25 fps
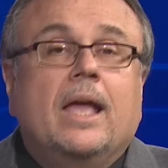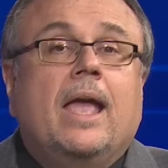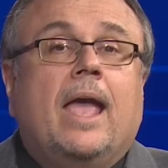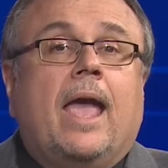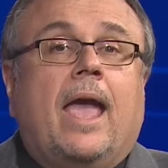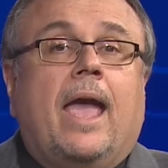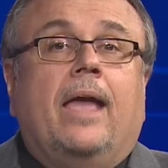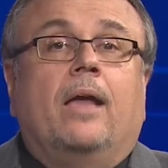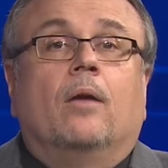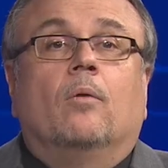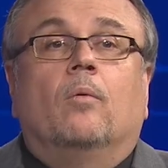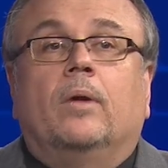
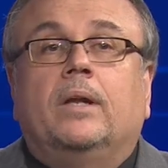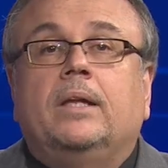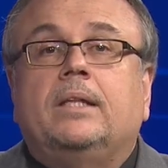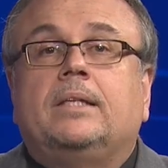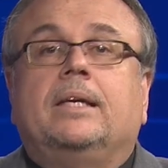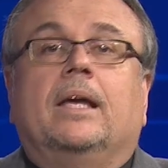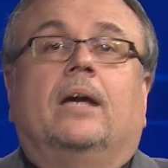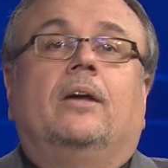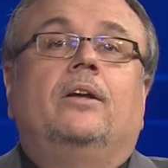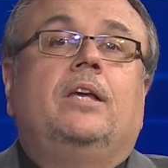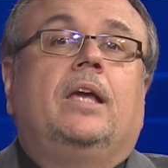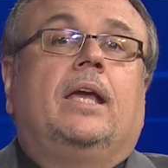Hey, I want to
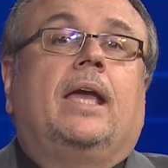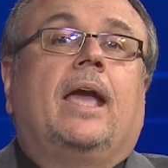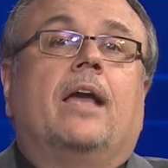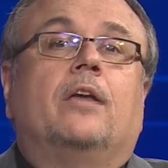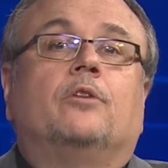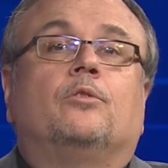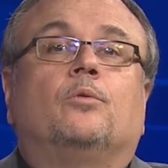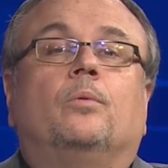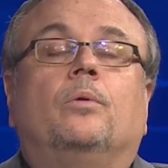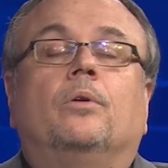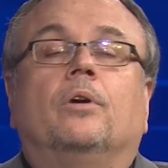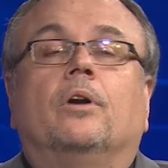tell you
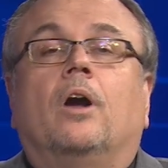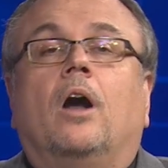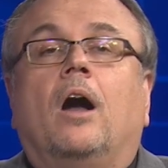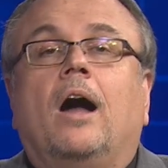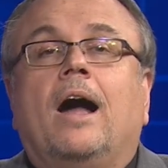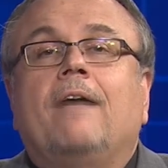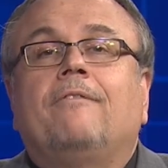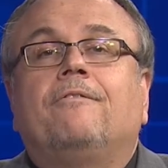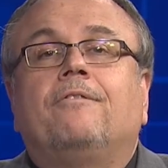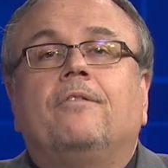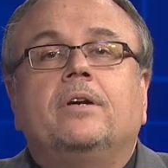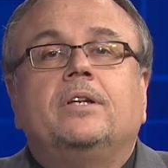guys we're
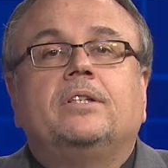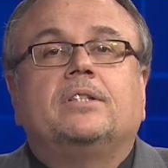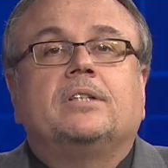offering